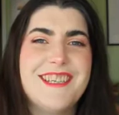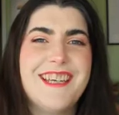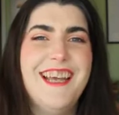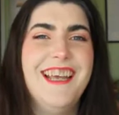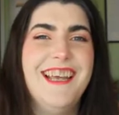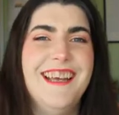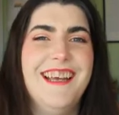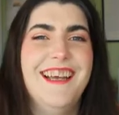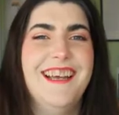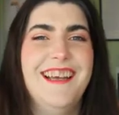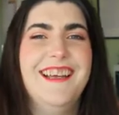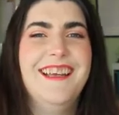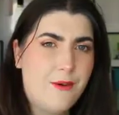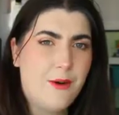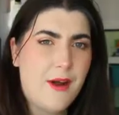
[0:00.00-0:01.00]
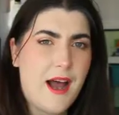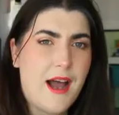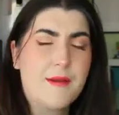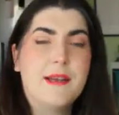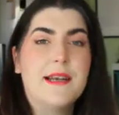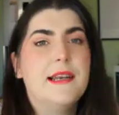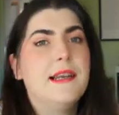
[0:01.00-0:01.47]
So
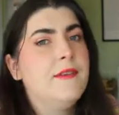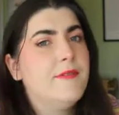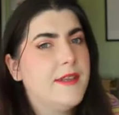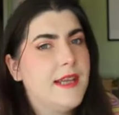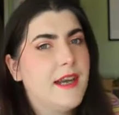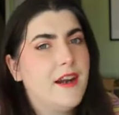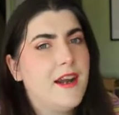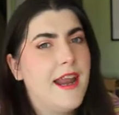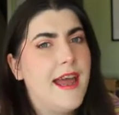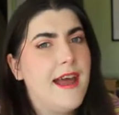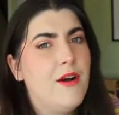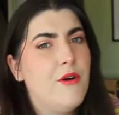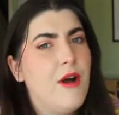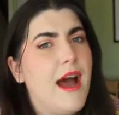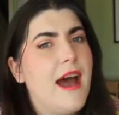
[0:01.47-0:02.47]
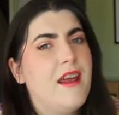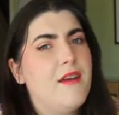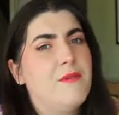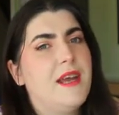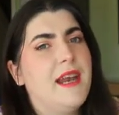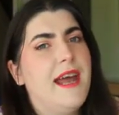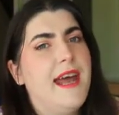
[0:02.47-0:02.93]
I'm going to leave it there now, and
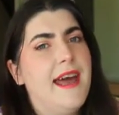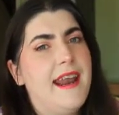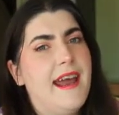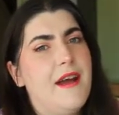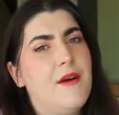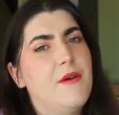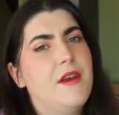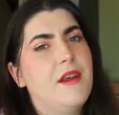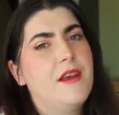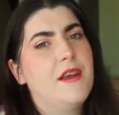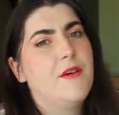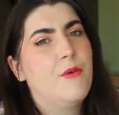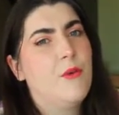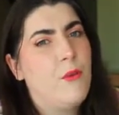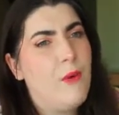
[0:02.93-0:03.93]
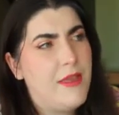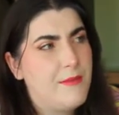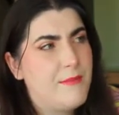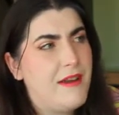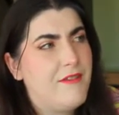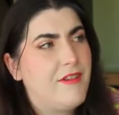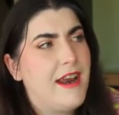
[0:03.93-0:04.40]
I'm going to head out with
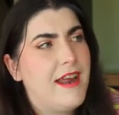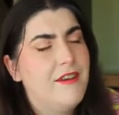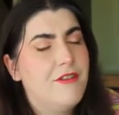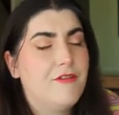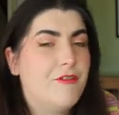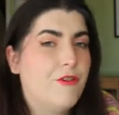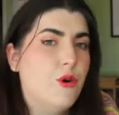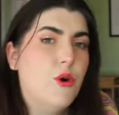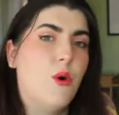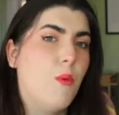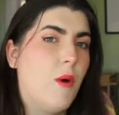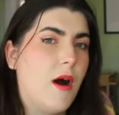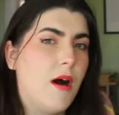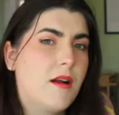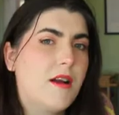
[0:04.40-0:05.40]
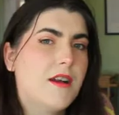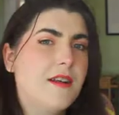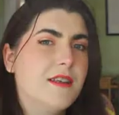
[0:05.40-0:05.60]
my friend for a walk.